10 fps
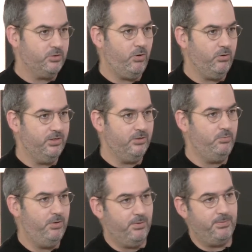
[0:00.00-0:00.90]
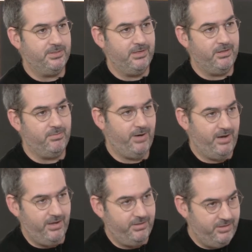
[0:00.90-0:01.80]
holdings to be represented by
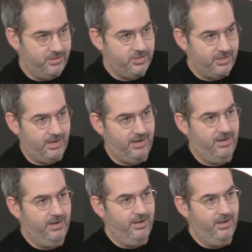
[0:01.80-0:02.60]
a digital